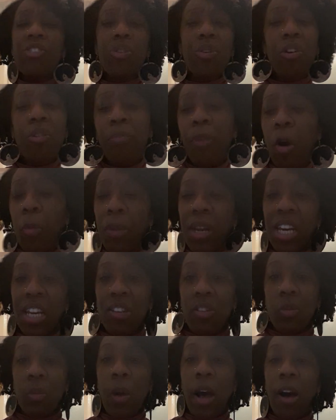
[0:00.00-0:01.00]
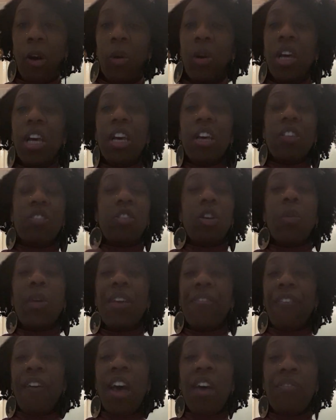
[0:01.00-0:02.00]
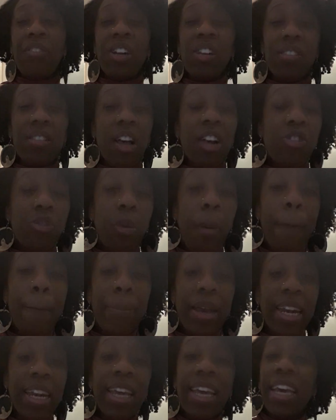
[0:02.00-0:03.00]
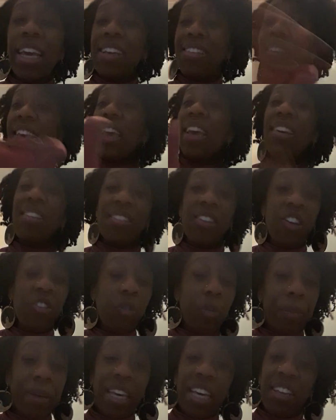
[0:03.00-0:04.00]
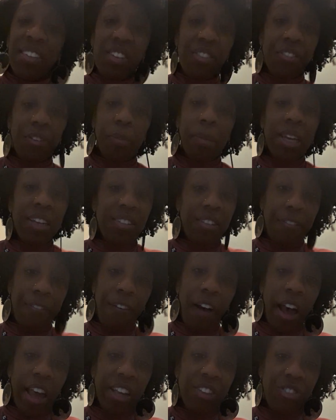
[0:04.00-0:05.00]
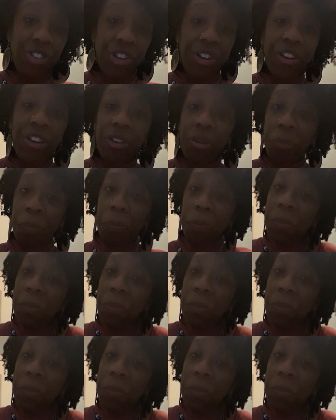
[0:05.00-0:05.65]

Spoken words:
a moment as well, so if I ever decide to unpin it, it will be easy for me to find, you know.